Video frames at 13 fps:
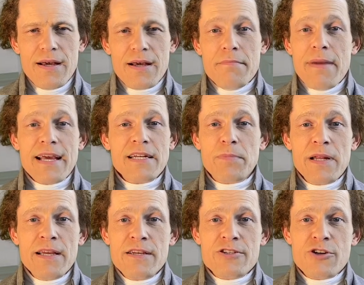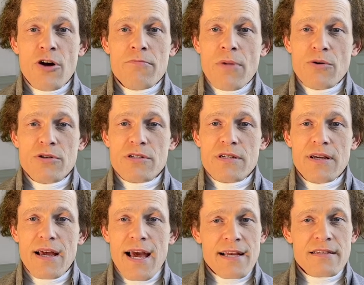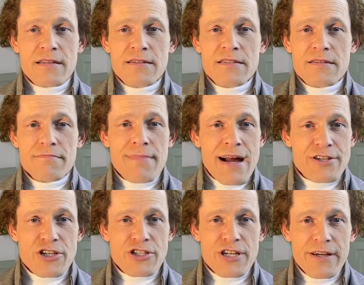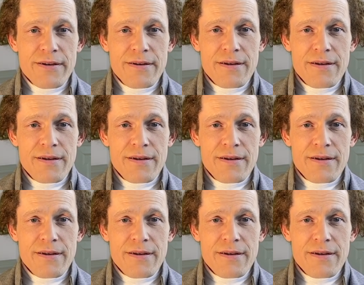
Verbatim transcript: May it please your most excellent Majesty